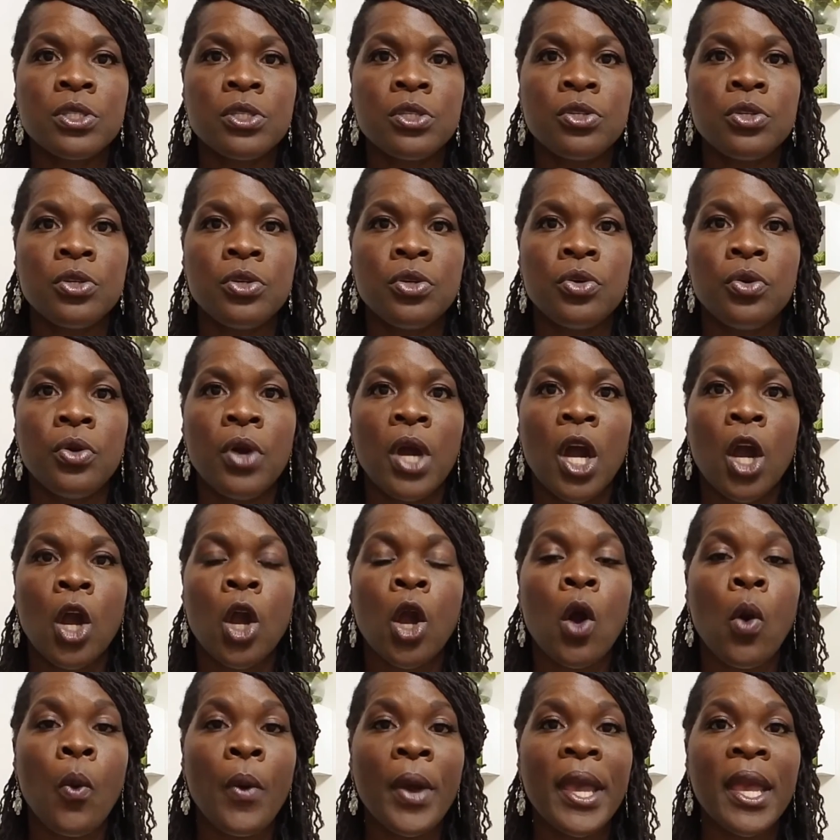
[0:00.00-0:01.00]
to
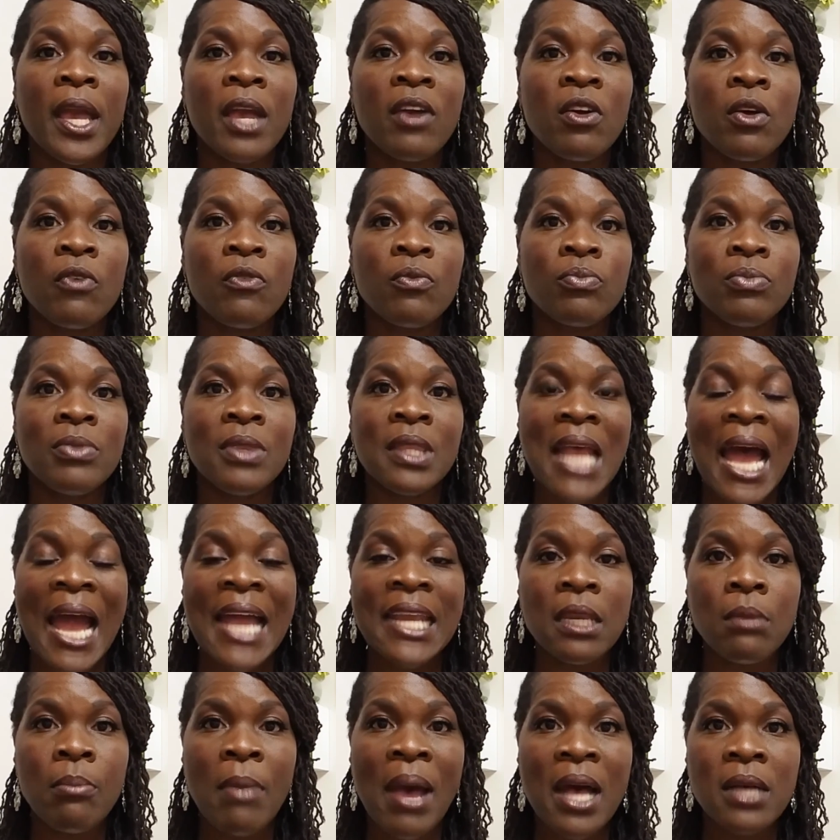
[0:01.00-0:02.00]
going
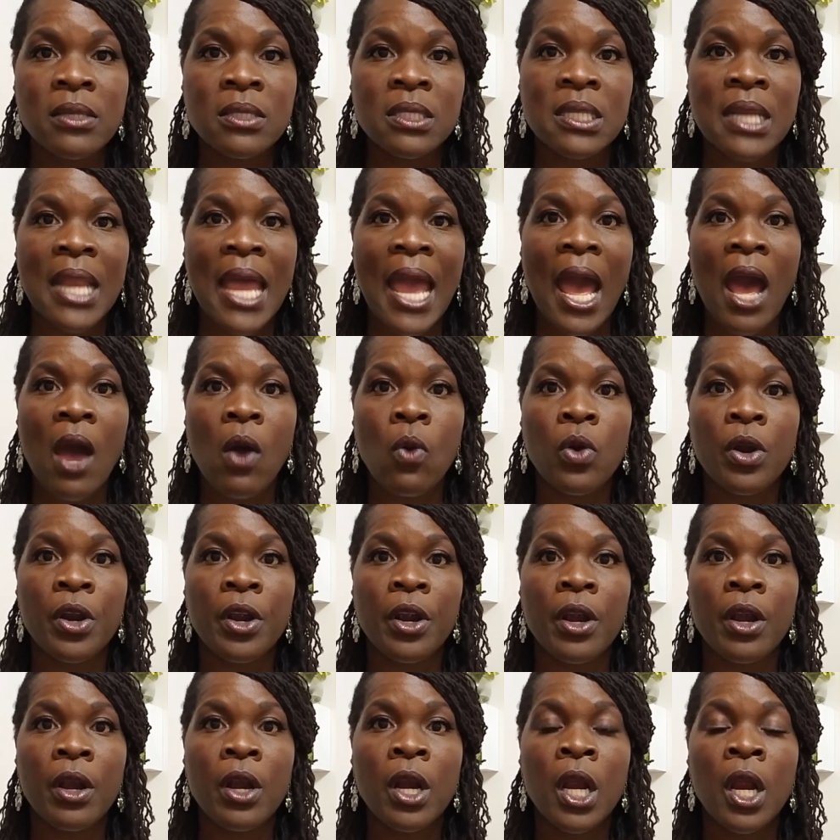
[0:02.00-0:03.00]
90 miles an
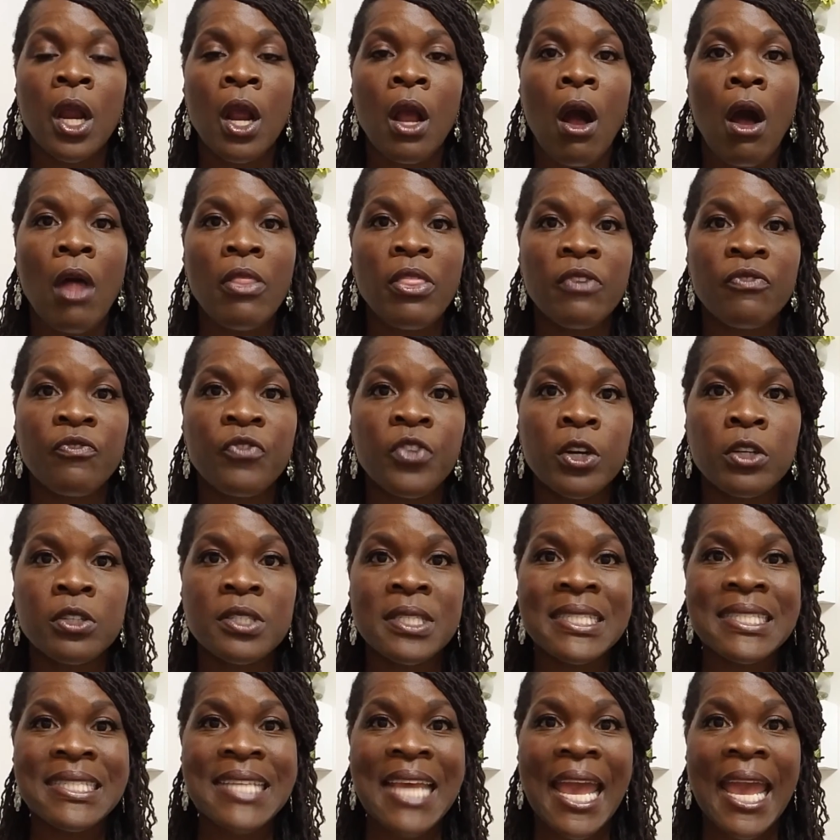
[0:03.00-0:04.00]
hour on the
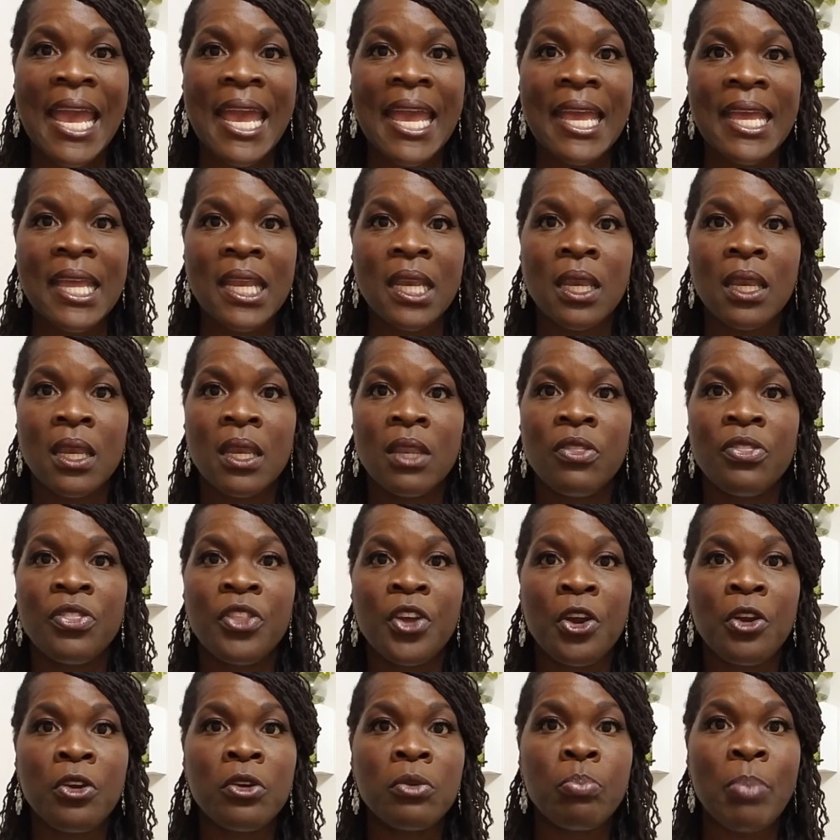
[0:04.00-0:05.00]
first date,
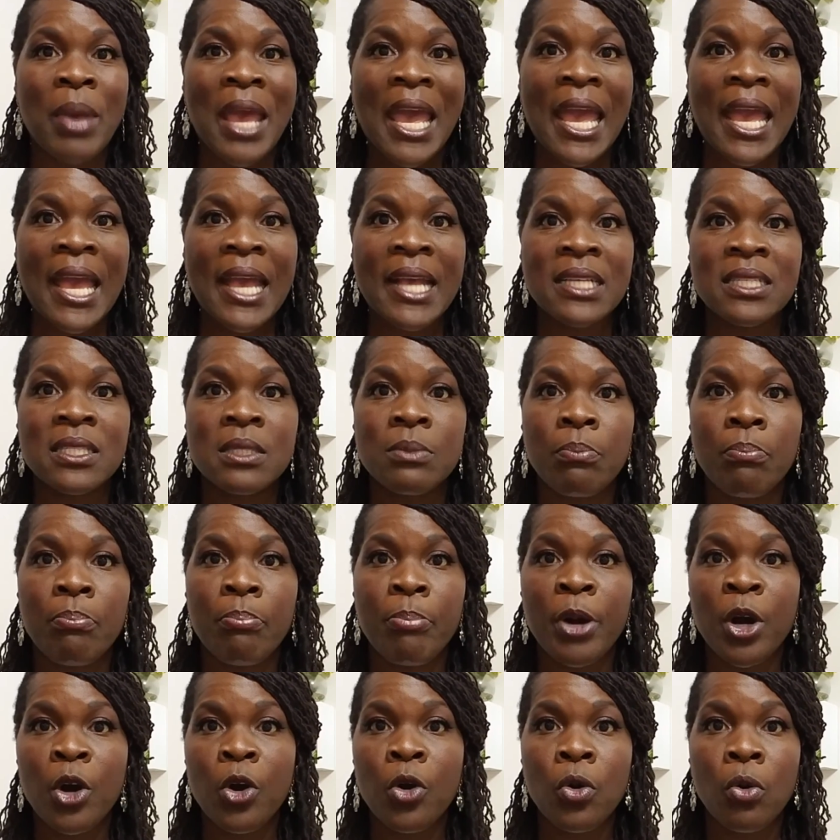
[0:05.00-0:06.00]
third base,
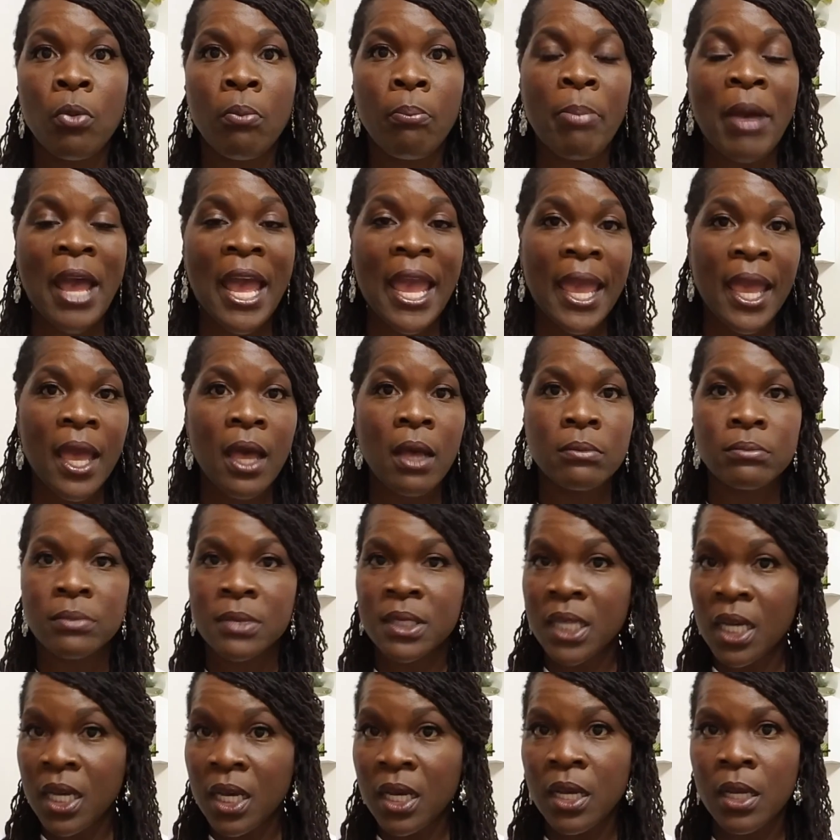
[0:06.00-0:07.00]
boom, bam,
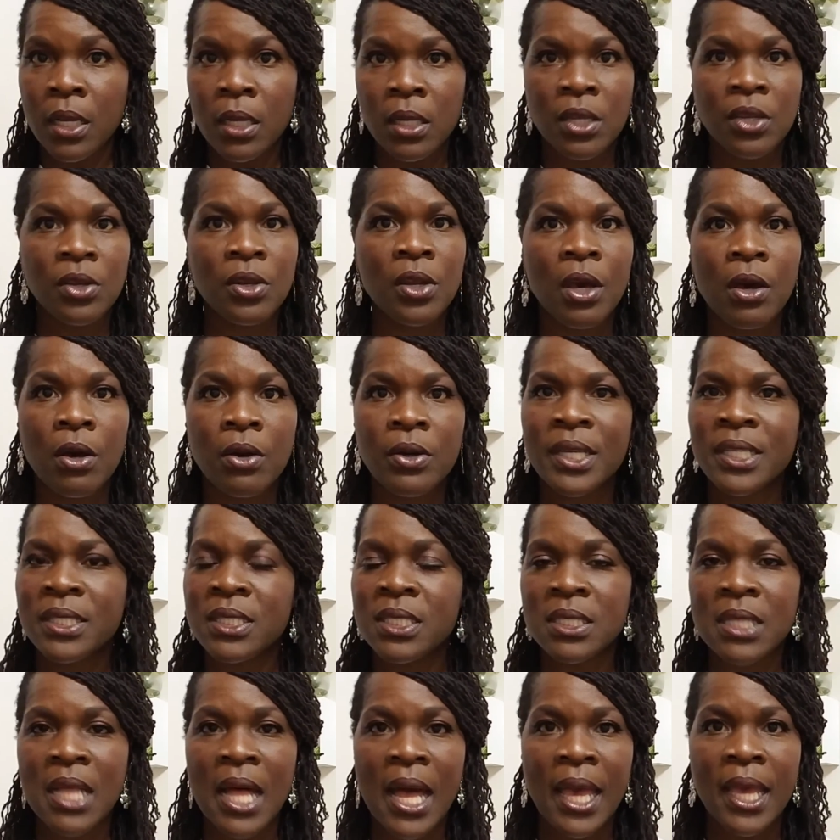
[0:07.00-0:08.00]
done. You know,
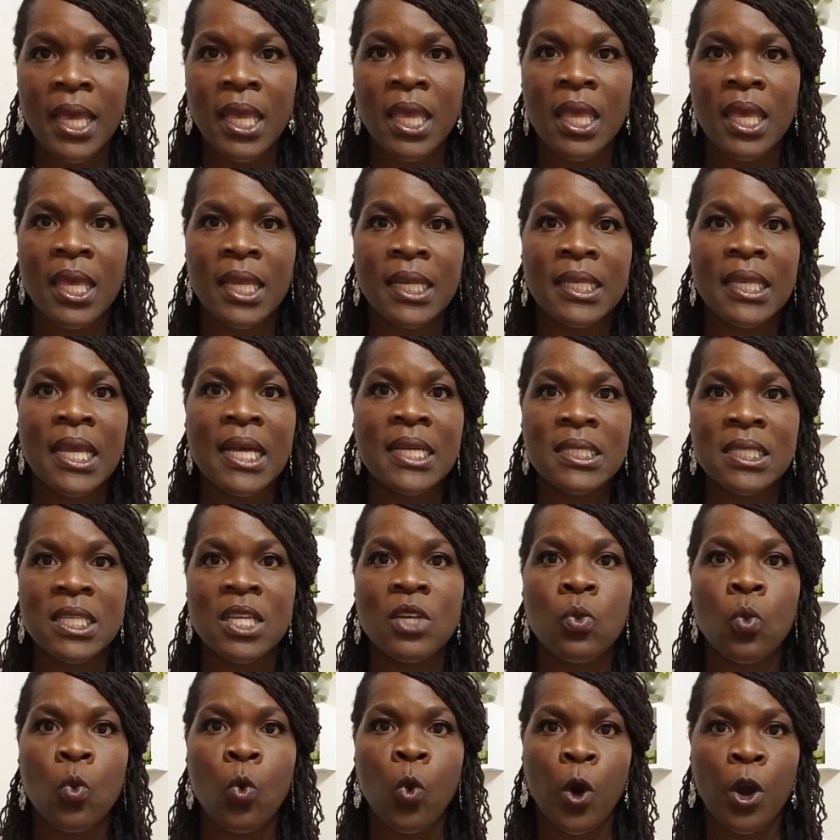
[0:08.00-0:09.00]
it's like it
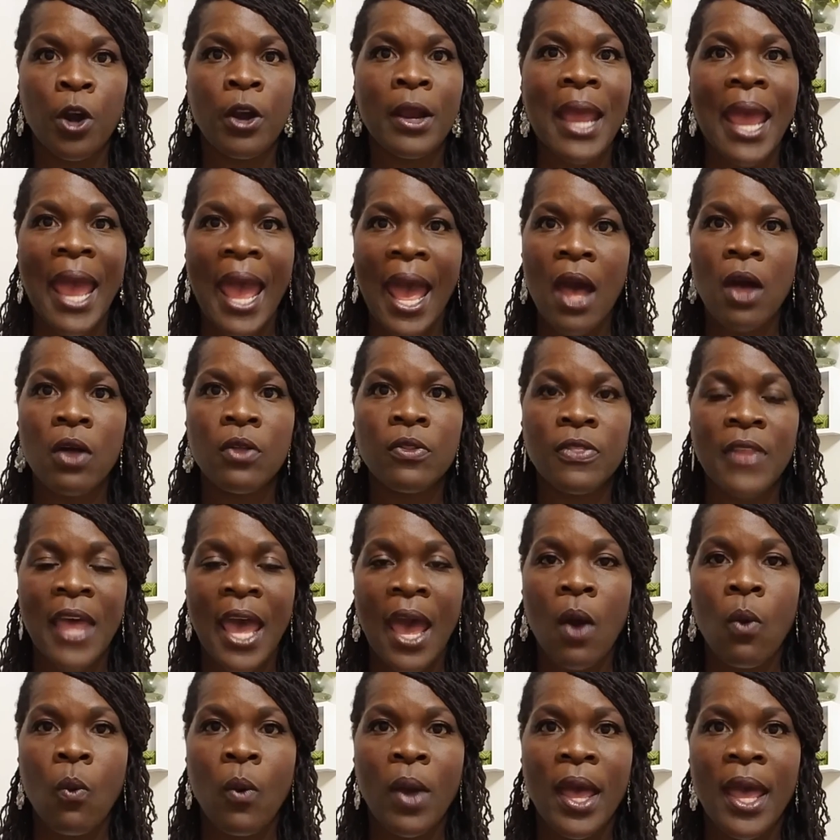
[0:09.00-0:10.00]
doesn't work out
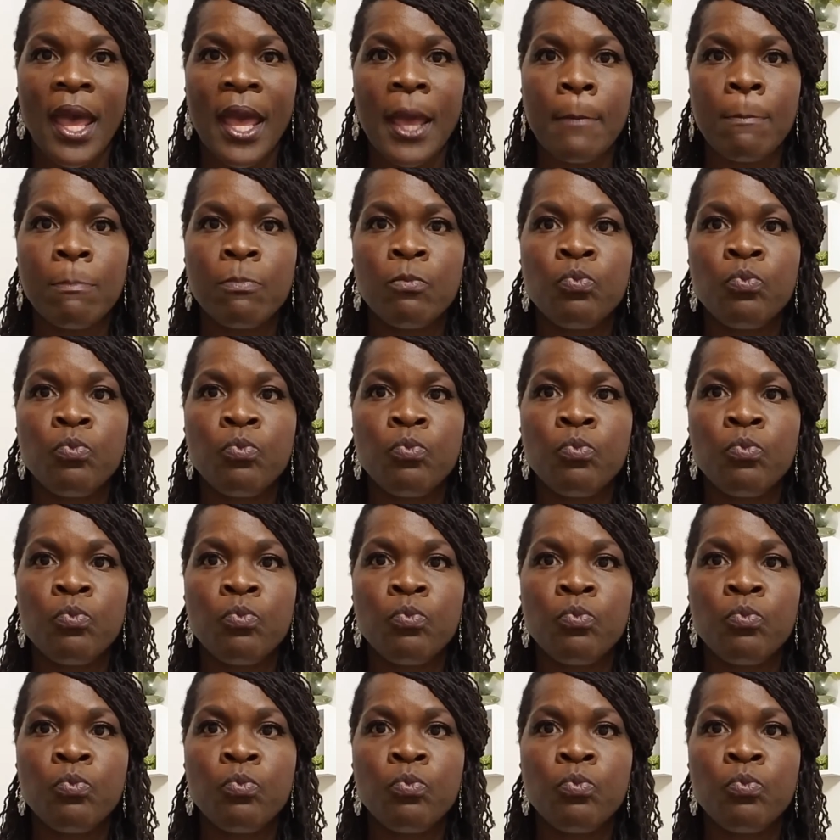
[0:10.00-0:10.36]
that way.